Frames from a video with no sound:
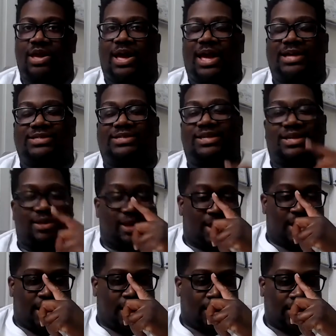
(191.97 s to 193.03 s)
And see,
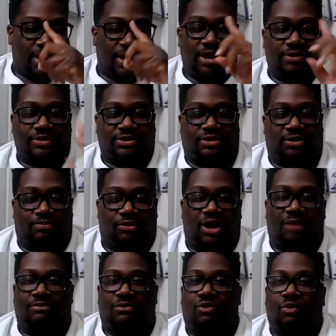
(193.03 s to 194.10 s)
here is the
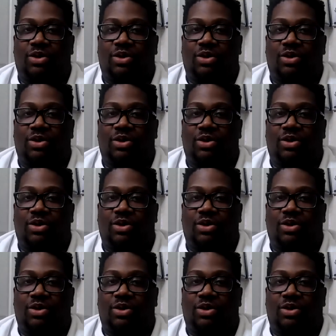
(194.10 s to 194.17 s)
problem.